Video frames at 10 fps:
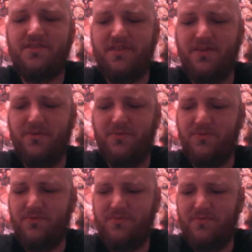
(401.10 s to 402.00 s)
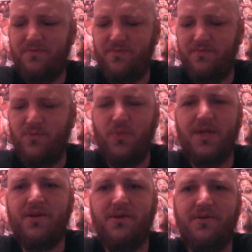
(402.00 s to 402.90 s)
so
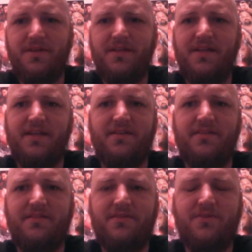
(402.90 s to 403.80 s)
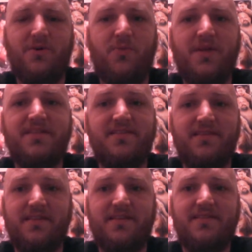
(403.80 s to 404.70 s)
weird and
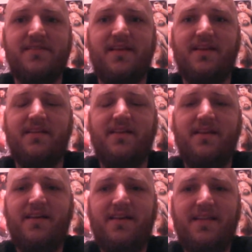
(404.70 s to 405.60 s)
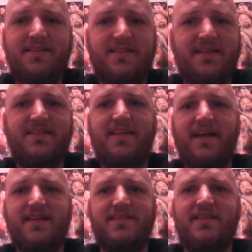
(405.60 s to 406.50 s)
coincidence that he says he
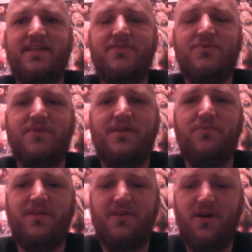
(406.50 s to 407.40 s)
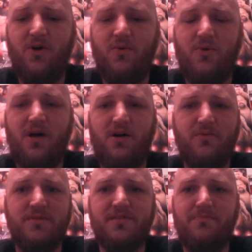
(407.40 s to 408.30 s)
has an injury when the whole Raw
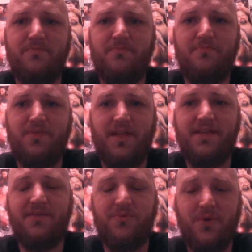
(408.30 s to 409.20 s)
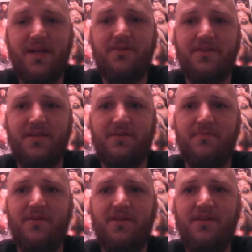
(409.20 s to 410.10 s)
was planned around him.
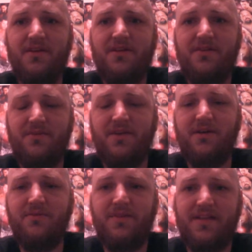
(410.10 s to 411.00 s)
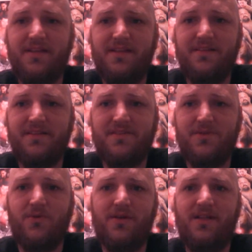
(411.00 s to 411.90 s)
You know, that the
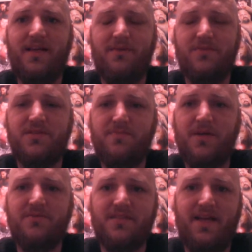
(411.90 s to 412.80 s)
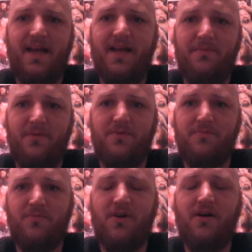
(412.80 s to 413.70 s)
storyline was supposed to happen
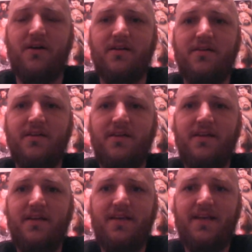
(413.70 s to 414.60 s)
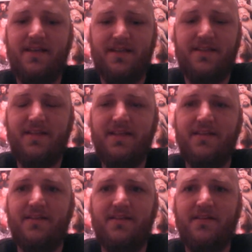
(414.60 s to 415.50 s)
with Brock, and it
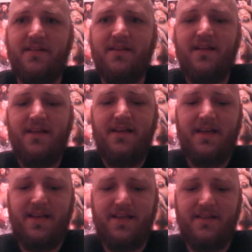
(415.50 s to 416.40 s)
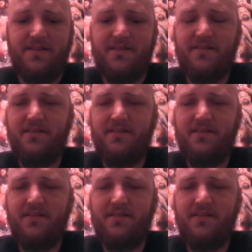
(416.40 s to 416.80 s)
didn't. And